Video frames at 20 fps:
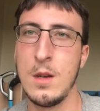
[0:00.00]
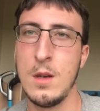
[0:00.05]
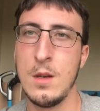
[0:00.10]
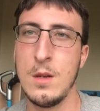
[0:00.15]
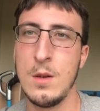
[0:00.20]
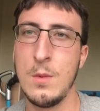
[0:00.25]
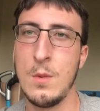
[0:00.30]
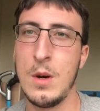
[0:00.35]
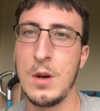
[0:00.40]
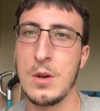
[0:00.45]

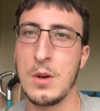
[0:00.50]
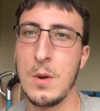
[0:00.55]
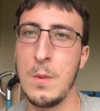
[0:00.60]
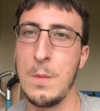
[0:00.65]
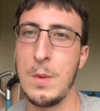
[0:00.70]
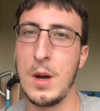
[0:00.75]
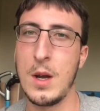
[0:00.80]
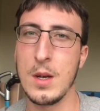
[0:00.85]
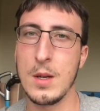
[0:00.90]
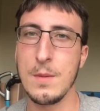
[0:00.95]
Welcome
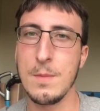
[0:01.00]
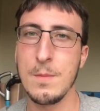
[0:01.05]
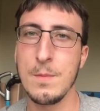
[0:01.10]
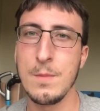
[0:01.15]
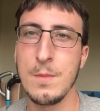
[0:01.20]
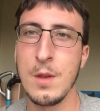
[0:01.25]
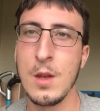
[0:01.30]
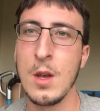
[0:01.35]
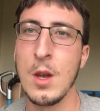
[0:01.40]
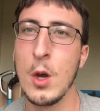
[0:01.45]
back.
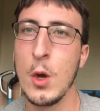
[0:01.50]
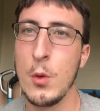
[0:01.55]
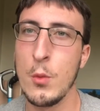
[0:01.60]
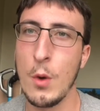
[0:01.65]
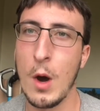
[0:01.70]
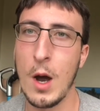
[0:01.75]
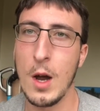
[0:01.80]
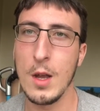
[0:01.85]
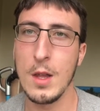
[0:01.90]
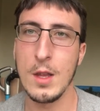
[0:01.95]

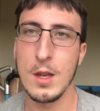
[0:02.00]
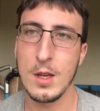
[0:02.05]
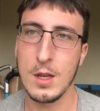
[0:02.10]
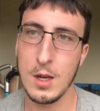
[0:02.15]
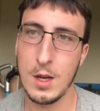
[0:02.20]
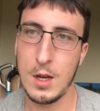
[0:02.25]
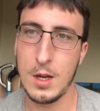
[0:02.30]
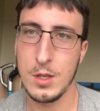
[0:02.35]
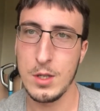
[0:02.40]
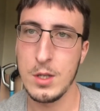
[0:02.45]
Right then,
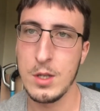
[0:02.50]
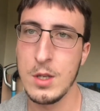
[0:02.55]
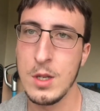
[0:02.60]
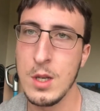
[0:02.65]
guys.